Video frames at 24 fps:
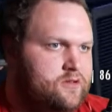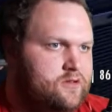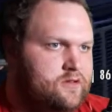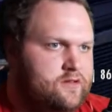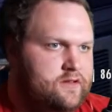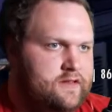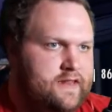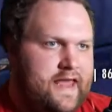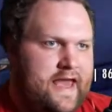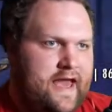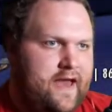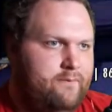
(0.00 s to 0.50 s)

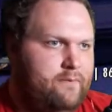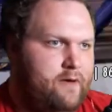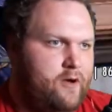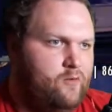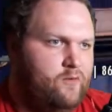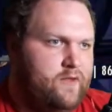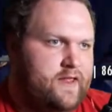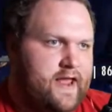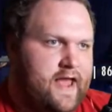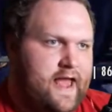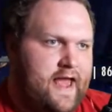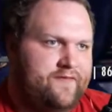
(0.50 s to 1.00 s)
Yeah, but
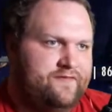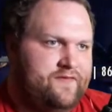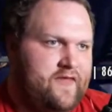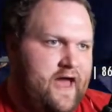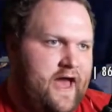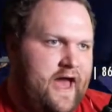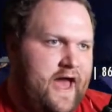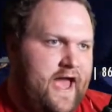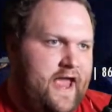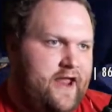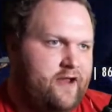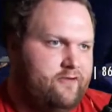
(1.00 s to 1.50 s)
we got the
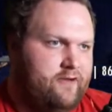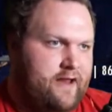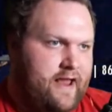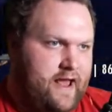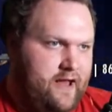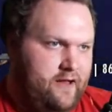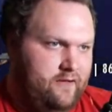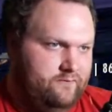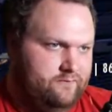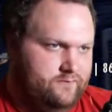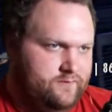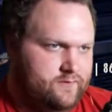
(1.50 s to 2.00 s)
high
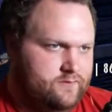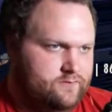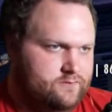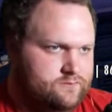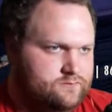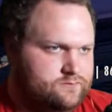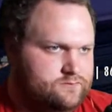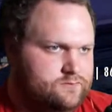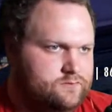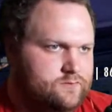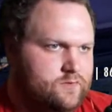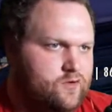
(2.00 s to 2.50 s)
ground.
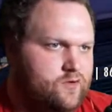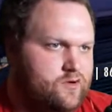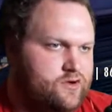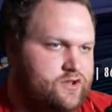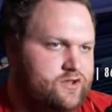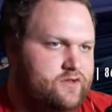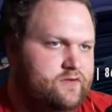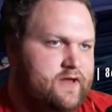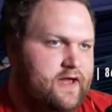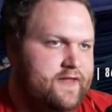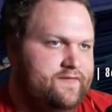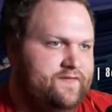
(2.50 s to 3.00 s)
Or
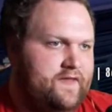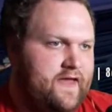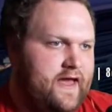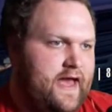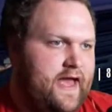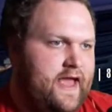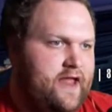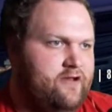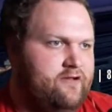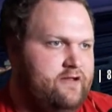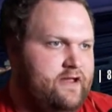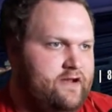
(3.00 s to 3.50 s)
you got the
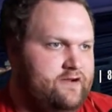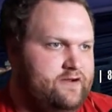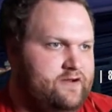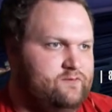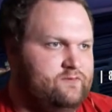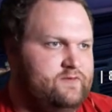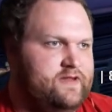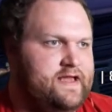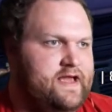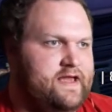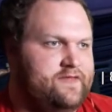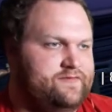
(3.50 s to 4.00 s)
high ground and
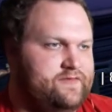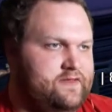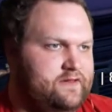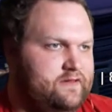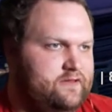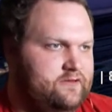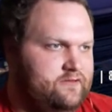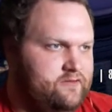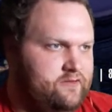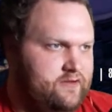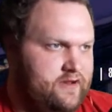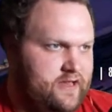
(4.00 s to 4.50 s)
we got the
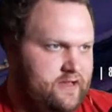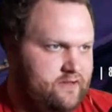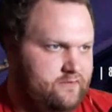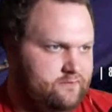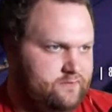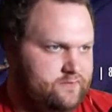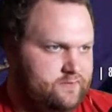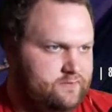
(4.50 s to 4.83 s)
low ground.